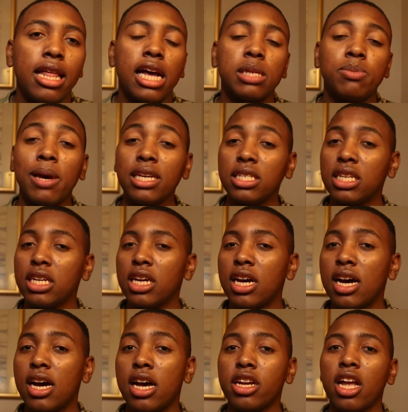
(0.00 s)
That's basically
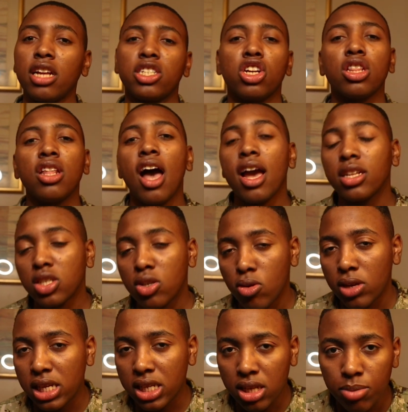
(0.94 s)
uh, that's your line
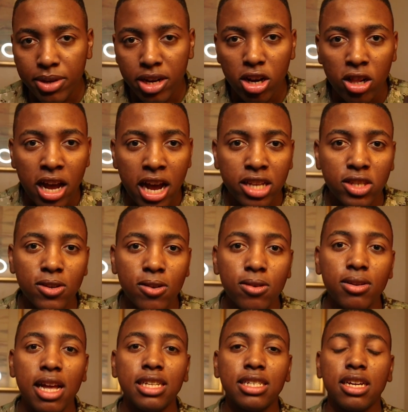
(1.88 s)
score. That's gonna be your line
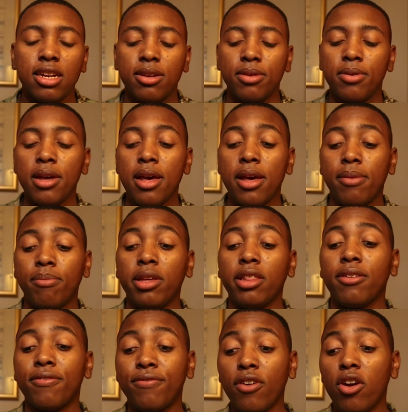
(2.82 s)
score. That's gonna be
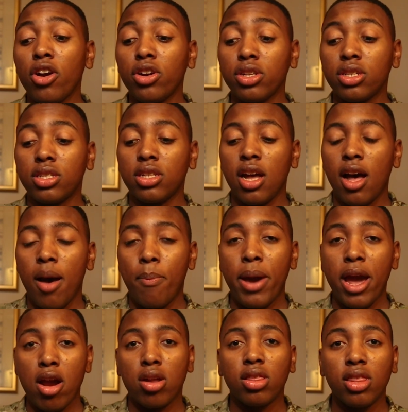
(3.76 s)
the first
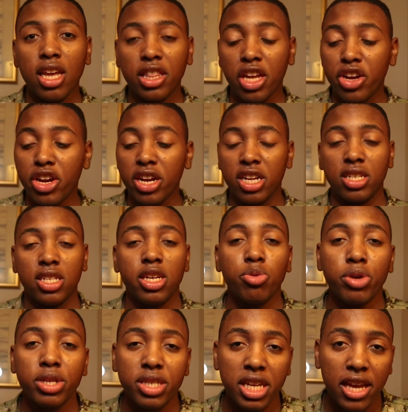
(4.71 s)
apparent thing that you're gonna see
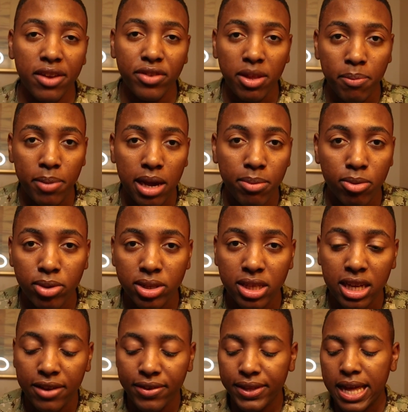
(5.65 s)
once they give you the paper,
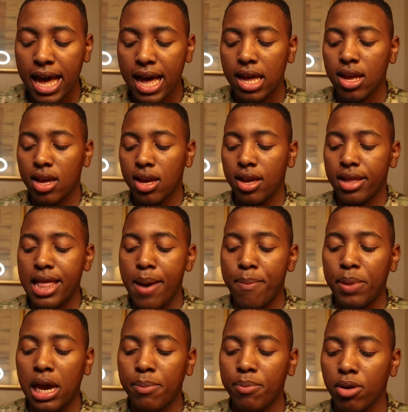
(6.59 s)
once they give you that
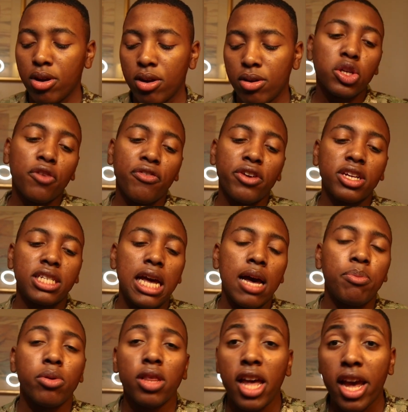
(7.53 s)
that paper. So for
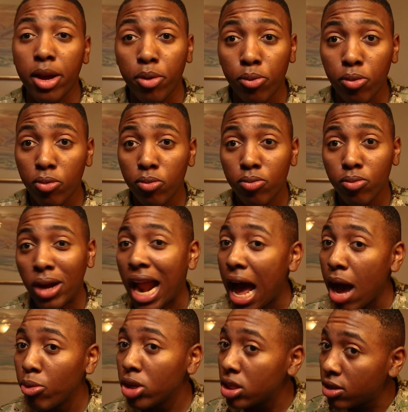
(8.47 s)
example, like when
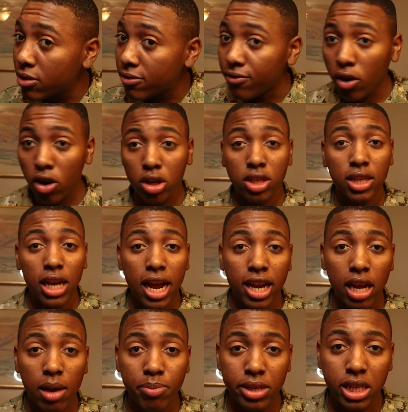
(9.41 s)
I was first
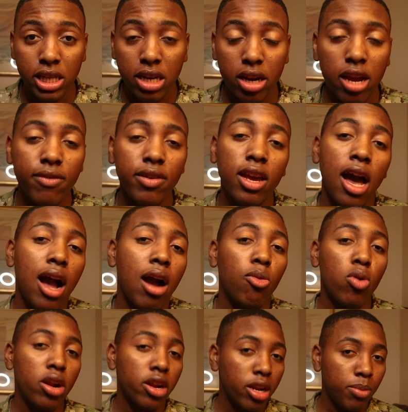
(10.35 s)
signing up into the Navy, I
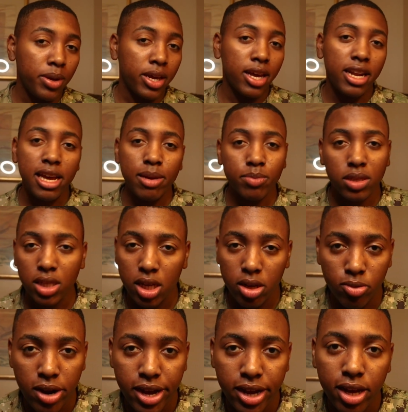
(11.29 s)
wanted to be an M
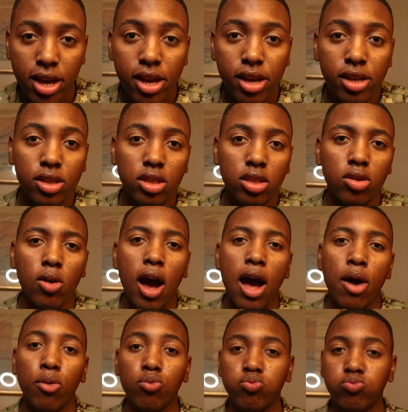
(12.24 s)
C, right? And so
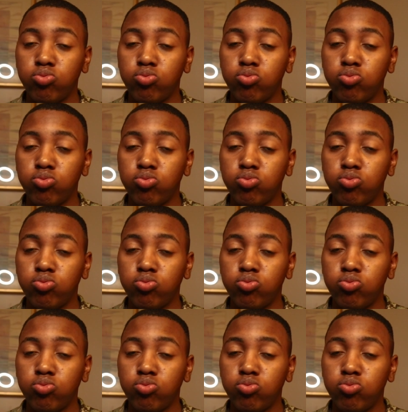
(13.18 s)
I